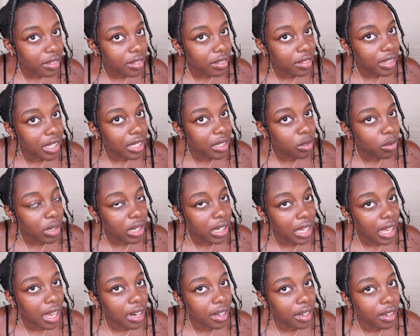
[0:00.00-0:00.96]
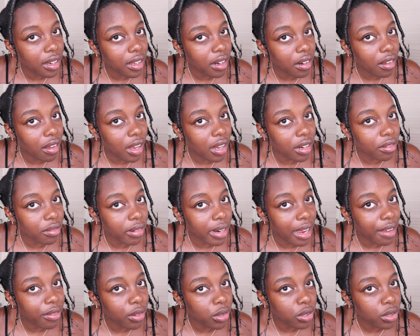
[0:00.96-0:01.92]
This one got a little
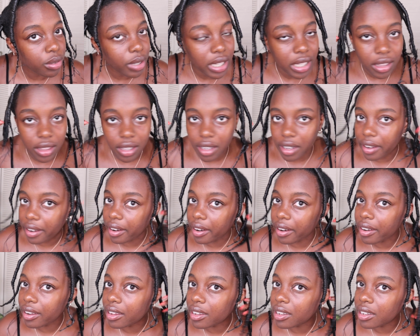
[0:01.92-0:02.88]
unraveled right there.